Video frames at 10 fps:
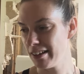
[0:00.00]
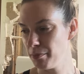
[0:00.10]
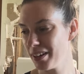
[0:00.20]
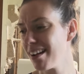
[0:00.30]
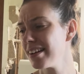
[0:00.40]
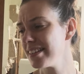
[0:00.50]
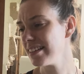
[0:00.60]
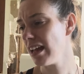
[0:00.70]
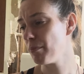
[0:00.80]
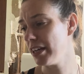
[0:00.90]
But
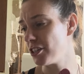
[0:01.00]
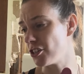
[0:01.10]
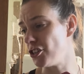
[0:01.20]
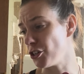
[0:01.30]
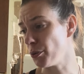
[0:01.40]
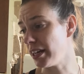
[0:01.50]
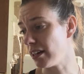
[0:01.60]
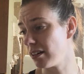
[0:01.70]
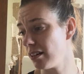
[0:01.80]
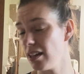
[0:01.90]
honestly, I might just do
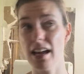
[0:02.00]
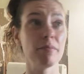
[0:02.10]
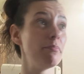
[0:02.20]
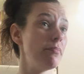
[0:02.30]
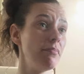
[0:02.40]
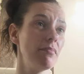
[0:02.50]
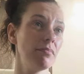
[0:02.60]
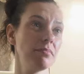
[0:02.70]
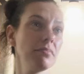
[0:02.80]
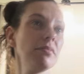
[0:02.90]
it. And,
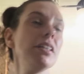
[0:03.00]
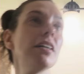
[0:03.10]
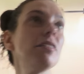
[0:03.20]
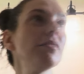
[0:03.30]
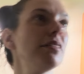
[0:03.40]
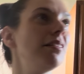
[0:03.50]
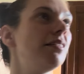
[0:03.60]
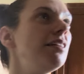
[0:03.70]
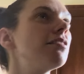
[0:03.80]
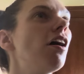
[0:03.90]
you know,
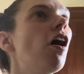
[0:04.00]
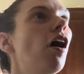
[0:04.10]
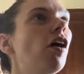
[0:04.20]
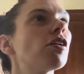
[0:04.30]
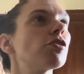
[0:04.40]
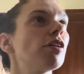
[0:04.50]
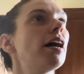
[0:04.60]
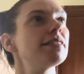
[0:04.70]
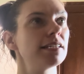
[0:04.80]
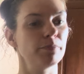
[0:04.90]
these au
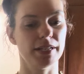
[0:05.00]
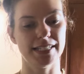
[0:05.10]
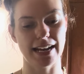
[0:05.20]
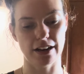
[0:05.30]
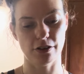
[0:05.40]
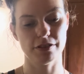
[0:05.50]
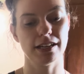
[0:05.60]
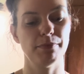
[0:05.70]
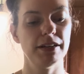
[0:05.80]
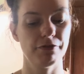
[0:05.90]
gratin potatoes
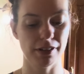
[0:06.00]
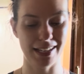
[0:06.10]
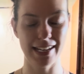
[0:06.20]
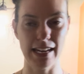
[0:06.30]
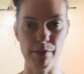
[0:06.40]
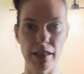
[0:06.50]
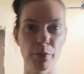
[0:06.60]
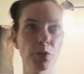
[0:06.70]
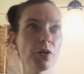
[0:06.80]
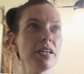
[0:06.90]
can be for like him and the
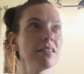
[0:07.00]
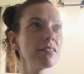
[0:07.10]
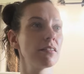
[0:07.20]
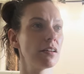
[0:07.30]
boys,